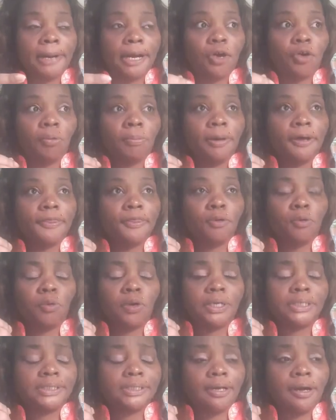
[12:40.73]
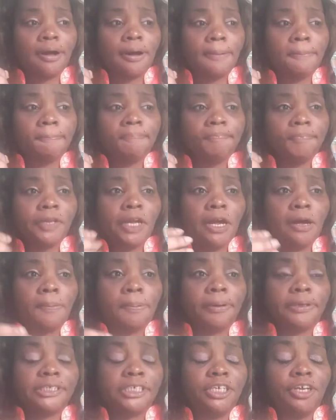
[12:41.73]
My grandmother was a
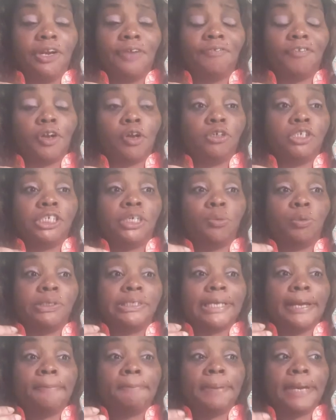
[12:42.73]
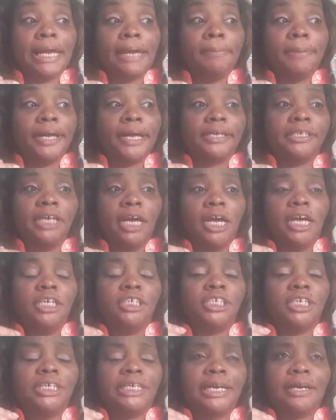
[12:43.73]
person you didn't even know she was in pain, because
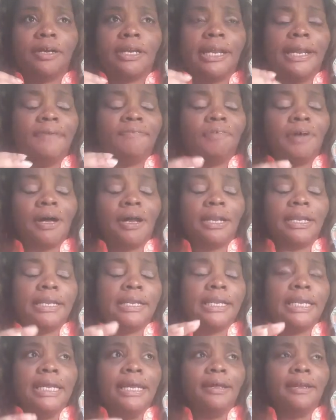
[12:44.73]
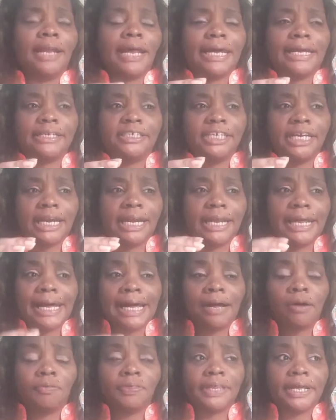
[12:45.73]
she didn't she didn't let
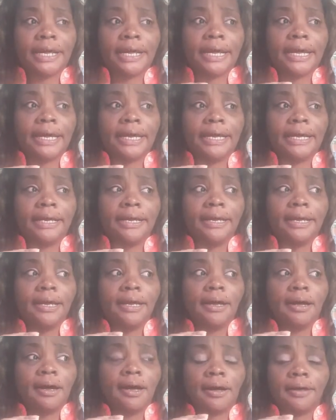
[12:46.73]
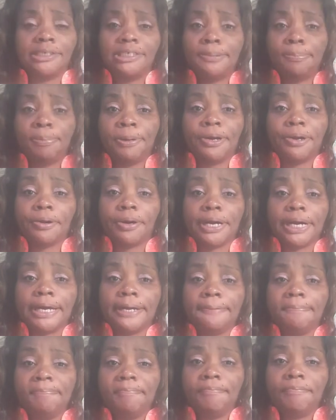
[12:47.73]
out that spirit,
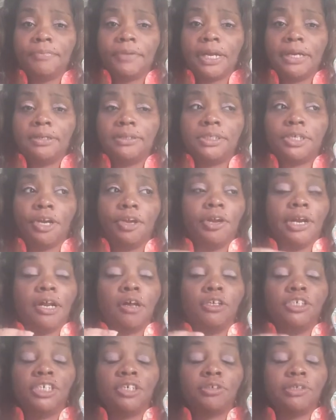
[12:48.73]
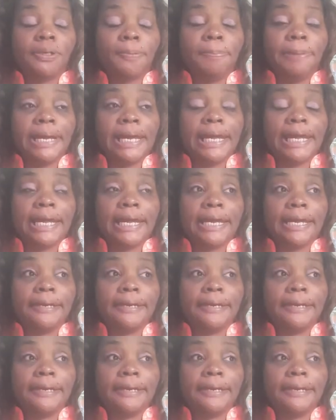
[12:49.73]
so you didn't know she was in pain.